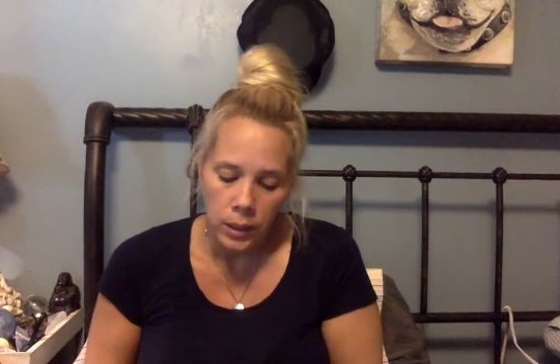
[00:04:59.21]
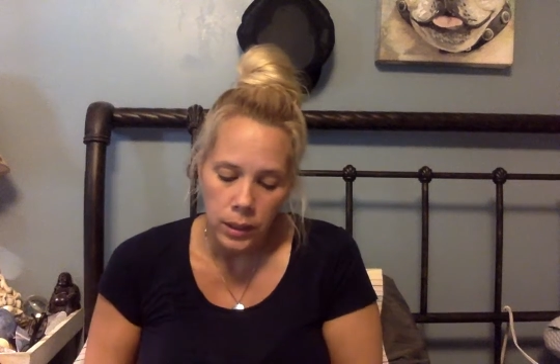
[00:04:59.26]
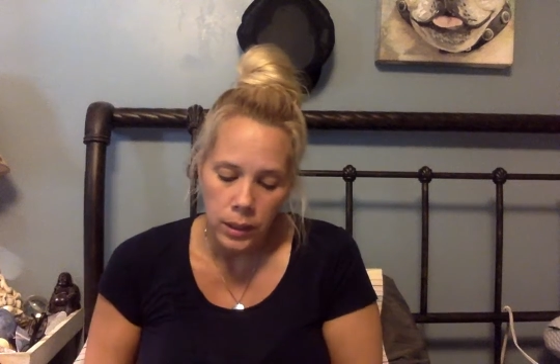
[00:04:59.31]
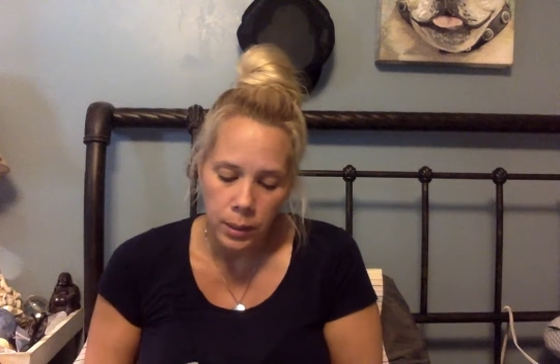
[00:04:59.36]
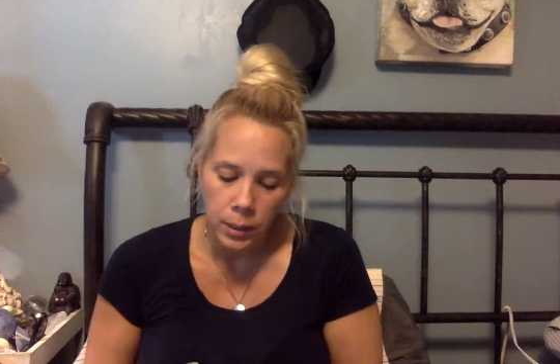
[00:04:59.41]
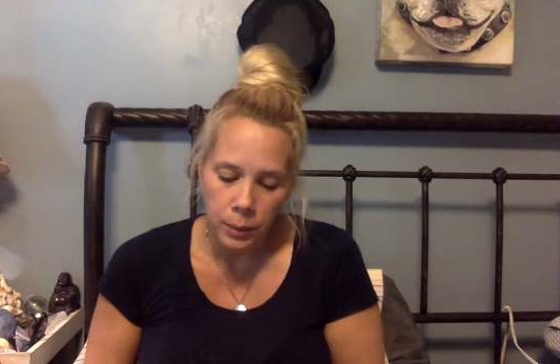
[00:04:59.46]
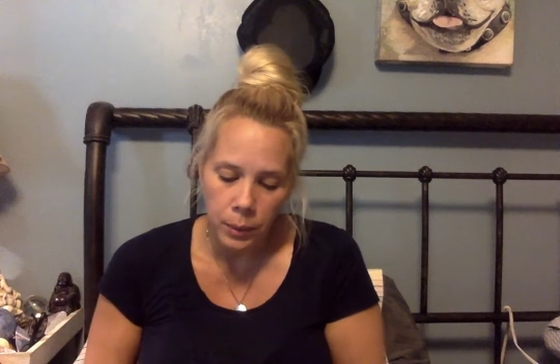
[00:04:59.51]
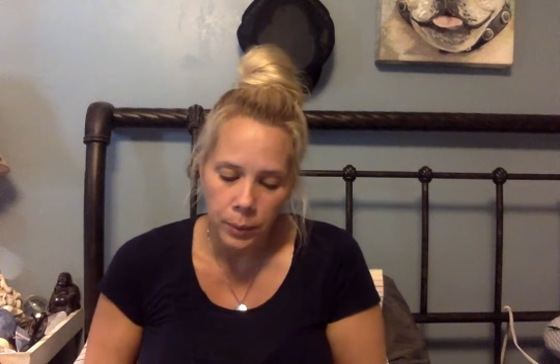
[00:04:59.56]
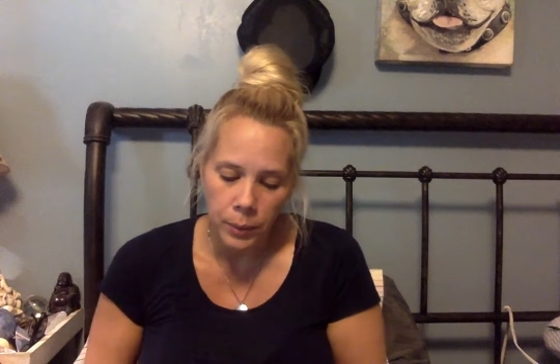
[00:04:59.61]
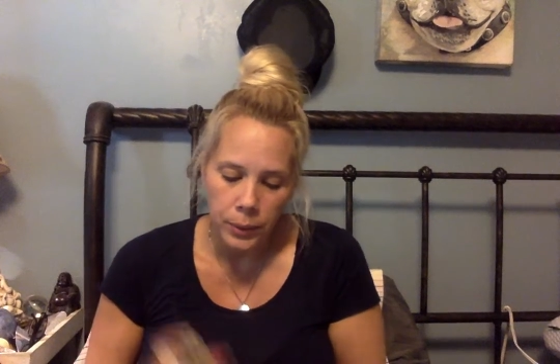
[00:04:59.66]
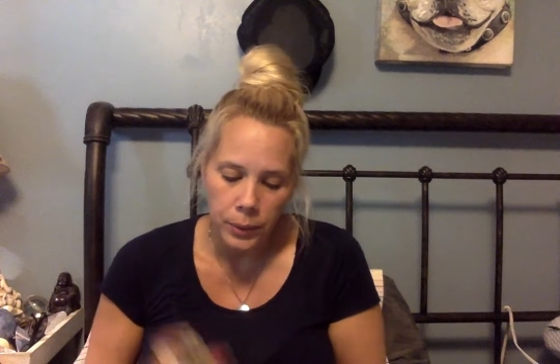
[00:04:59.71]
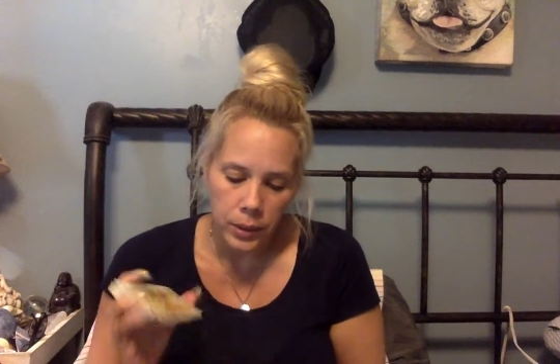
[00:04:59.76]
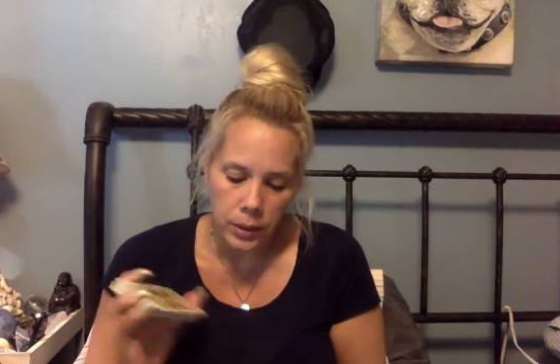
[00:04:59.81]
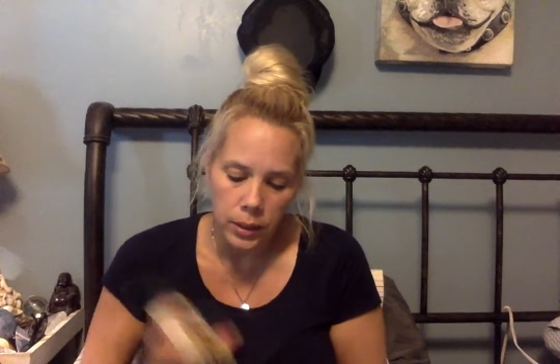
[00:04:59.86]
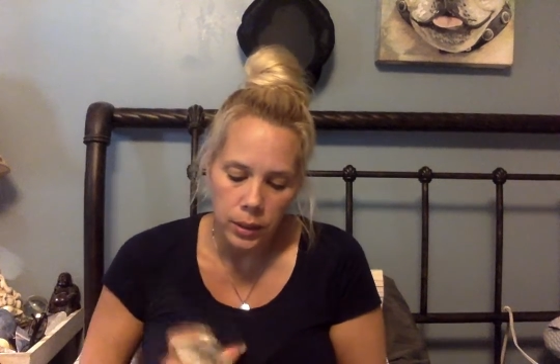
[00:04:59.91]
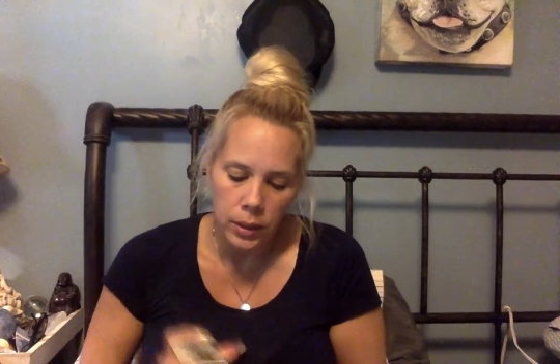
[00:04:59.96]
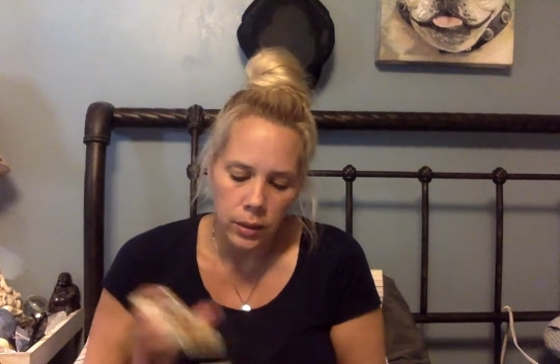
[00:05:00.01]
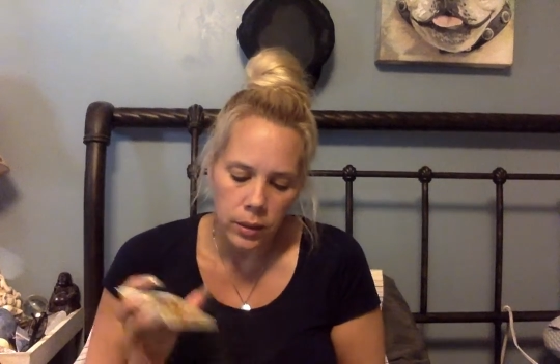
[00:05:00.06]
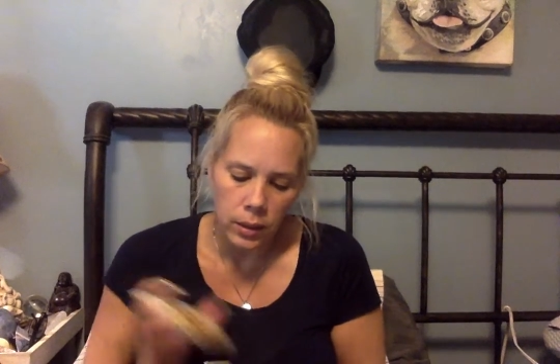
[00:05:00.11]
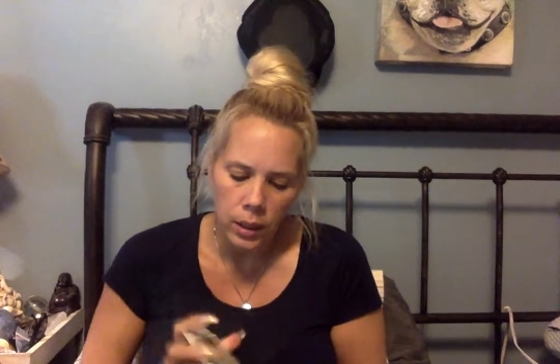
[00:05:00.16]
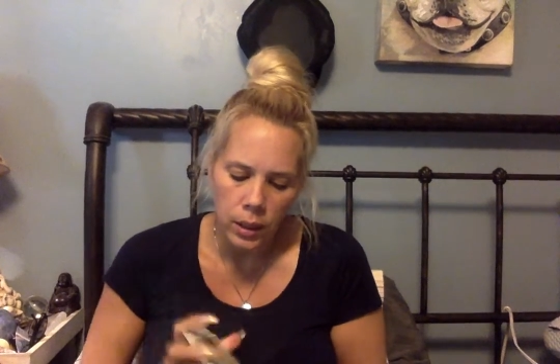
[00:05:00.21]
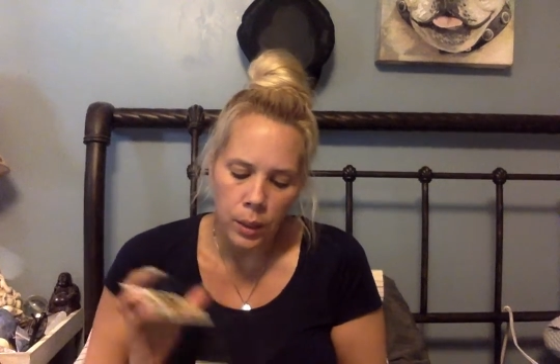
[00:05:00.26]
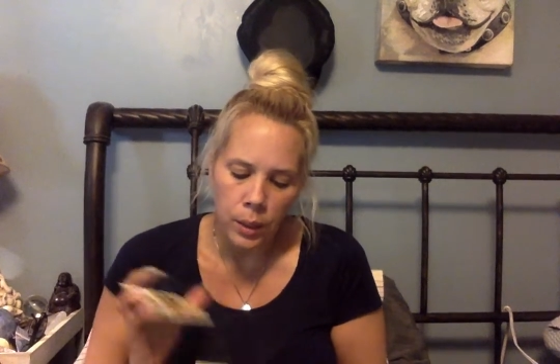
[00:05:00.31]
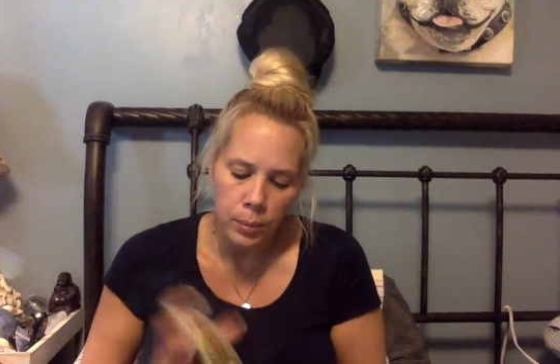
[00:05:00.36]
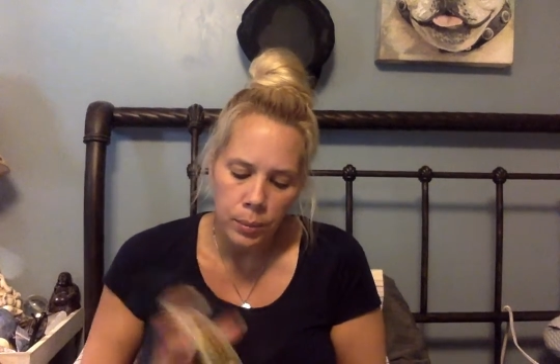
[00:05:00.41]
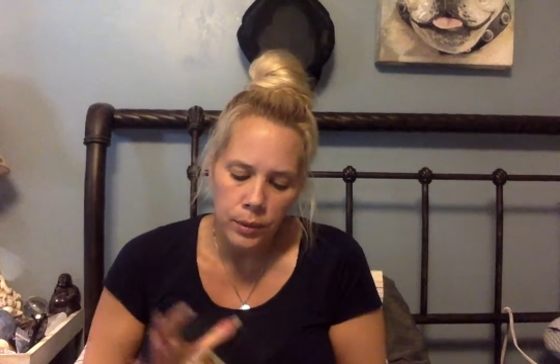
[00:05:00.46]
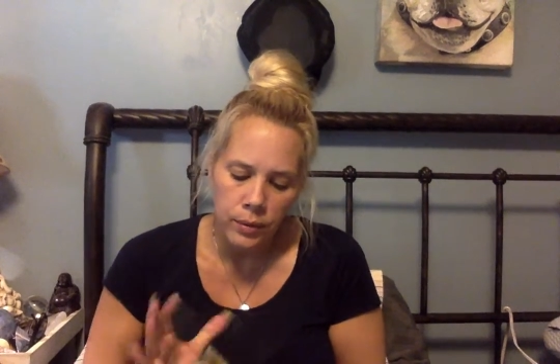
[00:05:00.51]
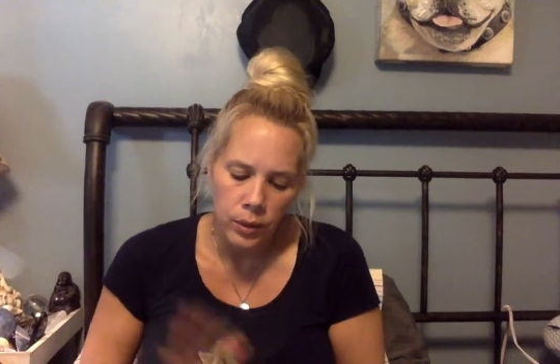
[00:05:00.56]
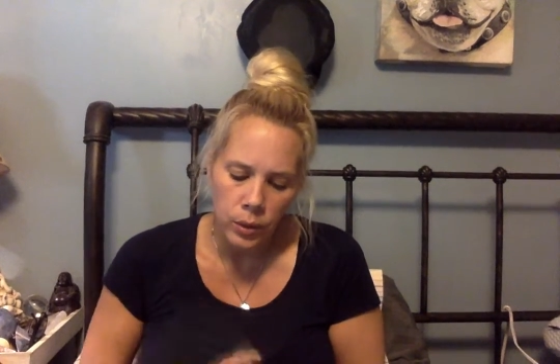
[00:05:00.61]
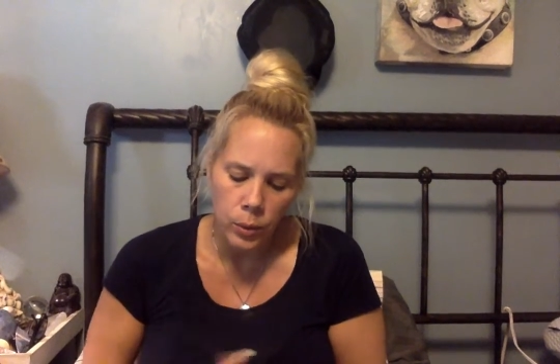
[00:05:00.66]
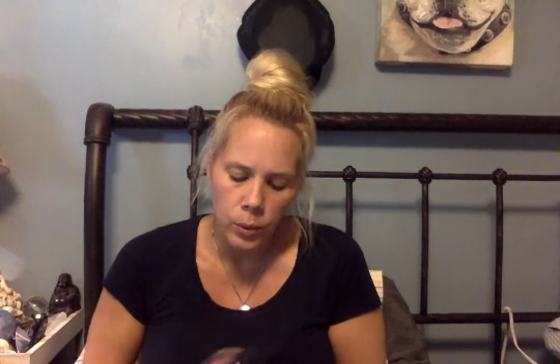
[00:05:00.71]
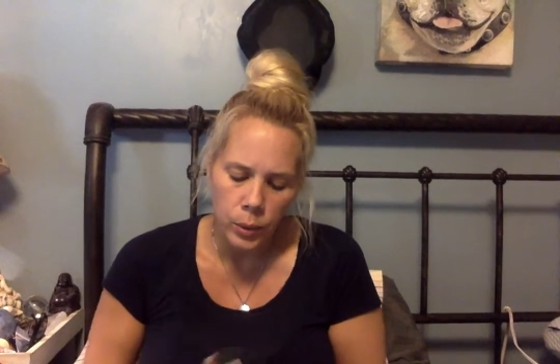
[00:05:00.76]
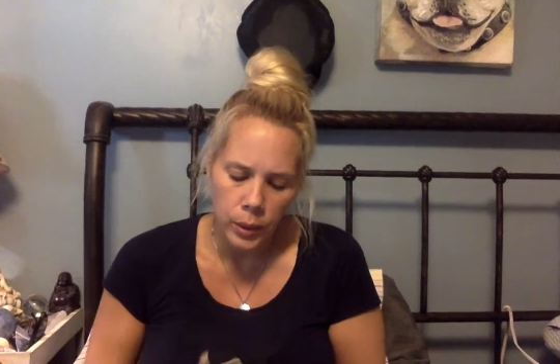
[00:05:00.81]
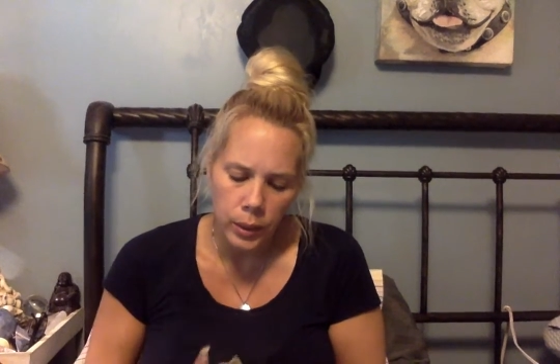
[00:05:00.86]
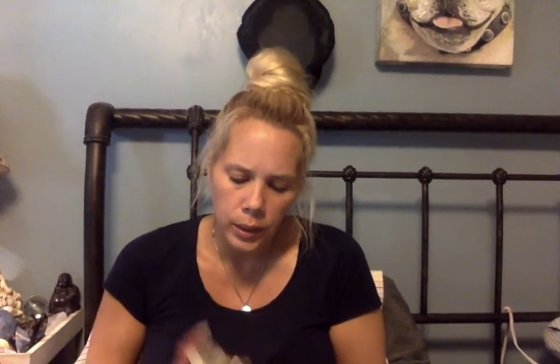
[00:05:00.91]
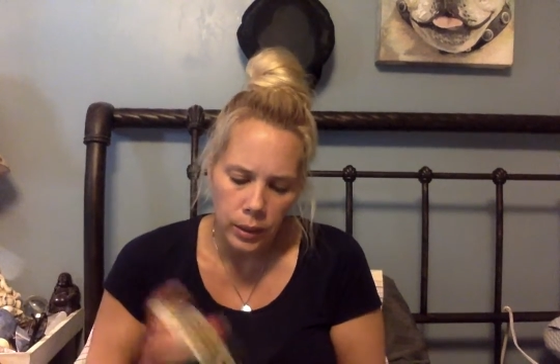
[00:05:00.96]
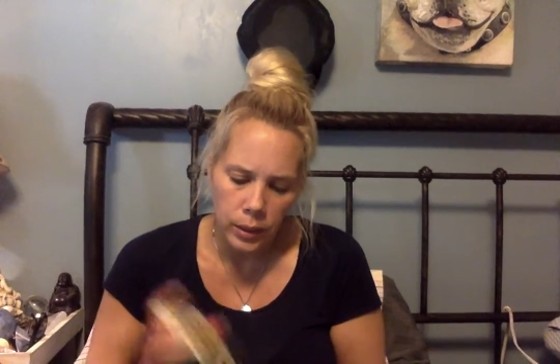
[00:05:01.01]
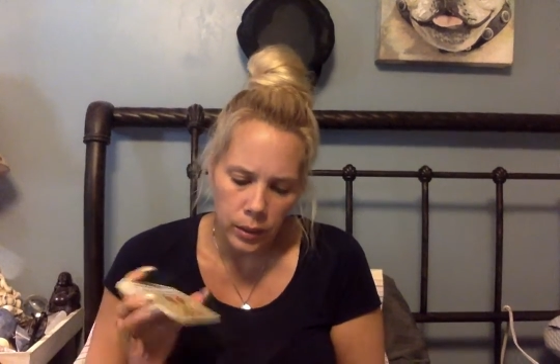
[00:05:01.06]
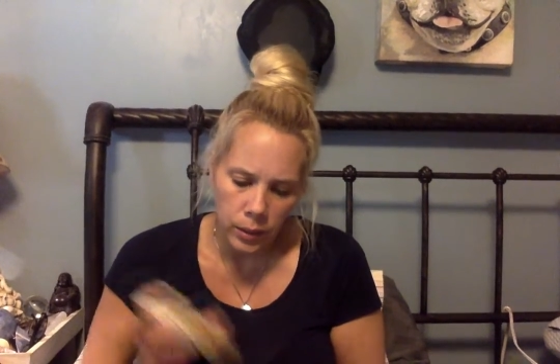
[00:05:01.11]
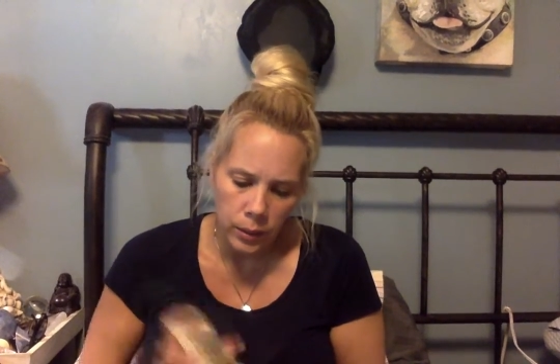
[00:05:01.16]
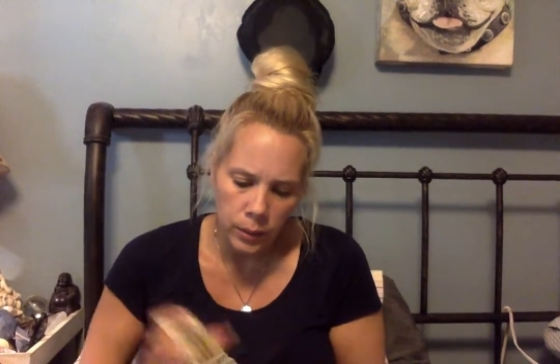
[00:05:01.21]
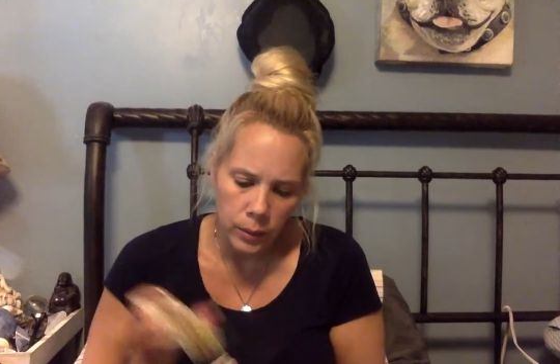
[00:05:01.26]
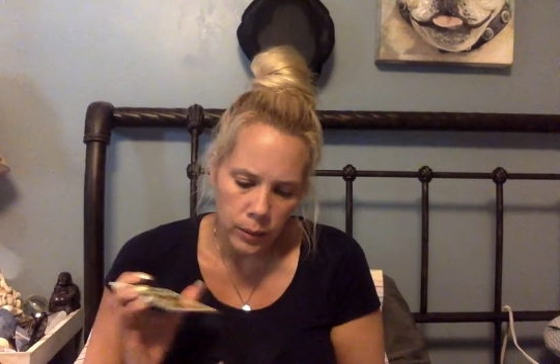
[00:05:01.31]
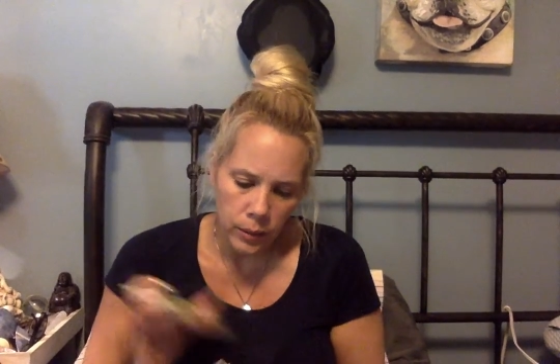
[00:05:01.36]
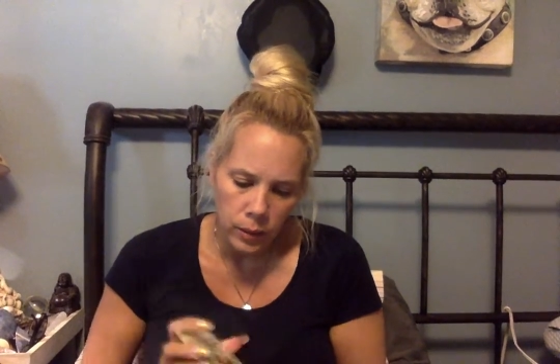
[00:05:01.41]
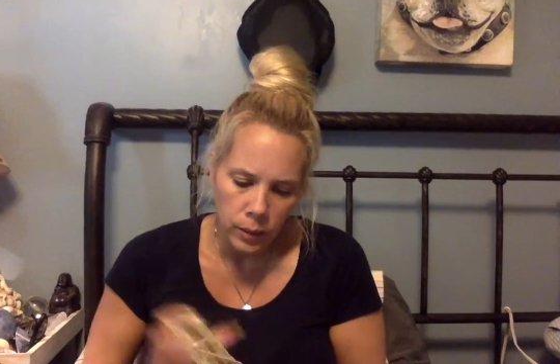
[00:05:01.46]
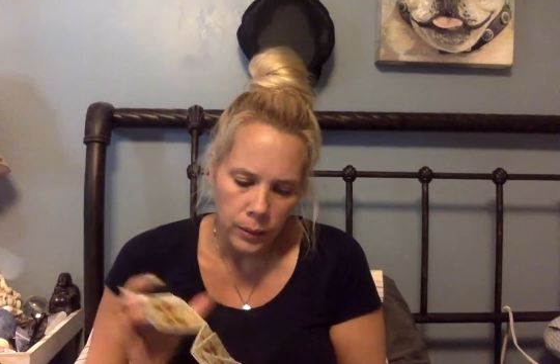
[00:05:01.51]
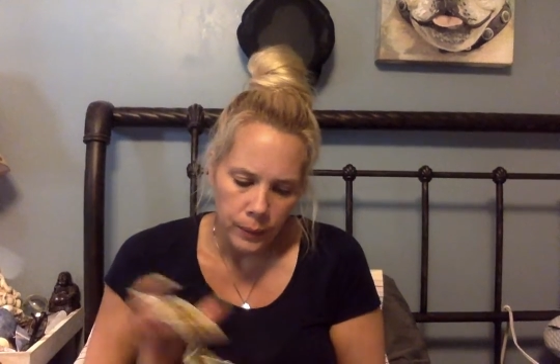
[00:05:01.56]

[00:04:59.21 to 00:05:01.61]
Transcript: Tell me about the Six of Cups real quick.